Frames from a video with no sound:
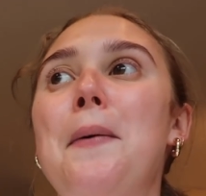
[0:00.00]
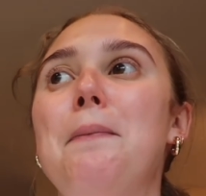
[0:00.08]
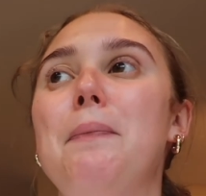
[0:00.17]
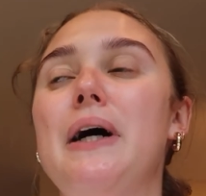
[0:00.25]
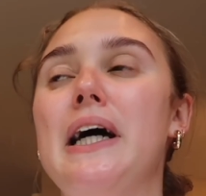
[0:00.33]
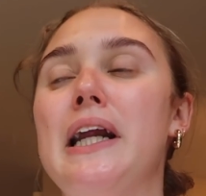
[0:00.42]

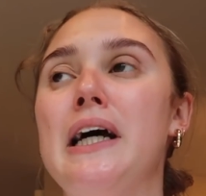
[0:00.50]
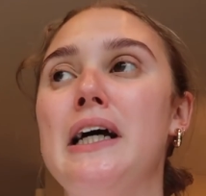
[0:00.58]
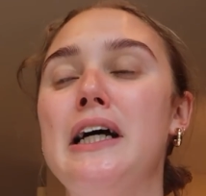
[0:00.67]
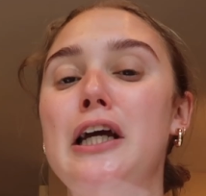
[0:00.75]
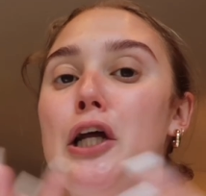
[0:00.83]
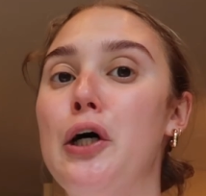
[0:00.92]
but
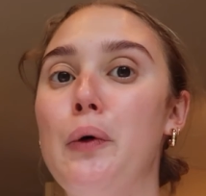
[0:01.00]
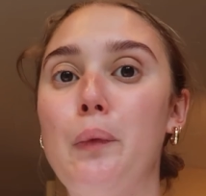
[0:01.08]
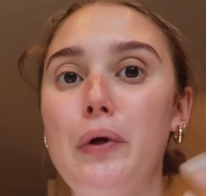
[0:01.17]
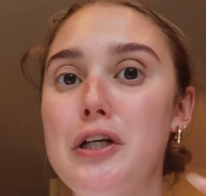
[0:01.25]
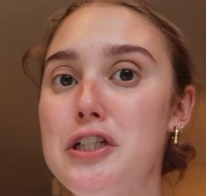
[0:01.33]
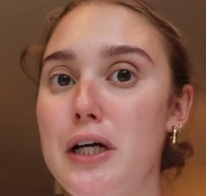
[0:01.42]
you know,
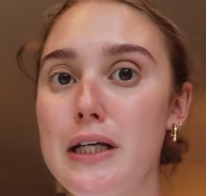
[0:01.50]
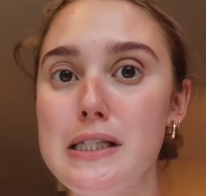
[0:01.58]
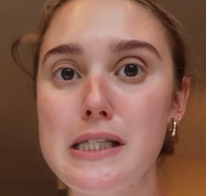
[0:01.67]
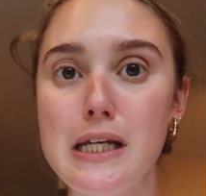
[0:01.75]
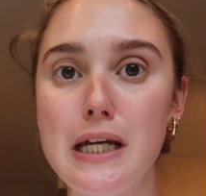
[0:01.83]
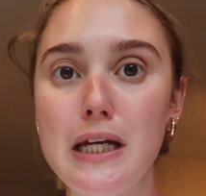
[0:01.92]
we shall
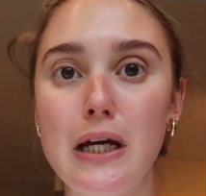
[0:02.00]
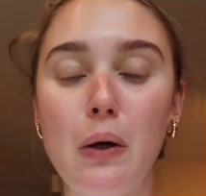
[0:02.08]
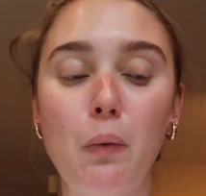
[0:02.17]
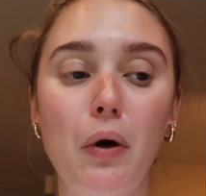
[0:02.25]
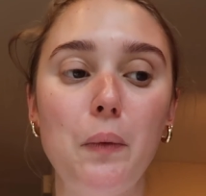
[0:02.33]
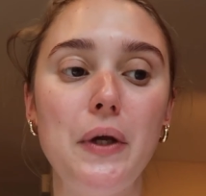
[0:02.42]
see
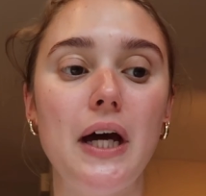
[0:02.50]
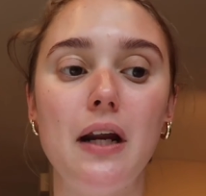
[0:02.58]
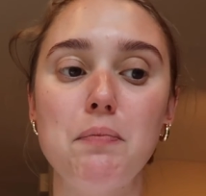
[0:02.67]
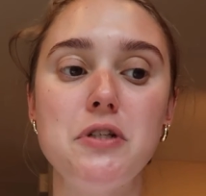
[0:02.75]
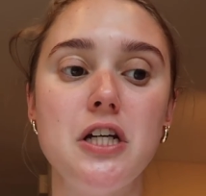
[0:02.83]
what we get up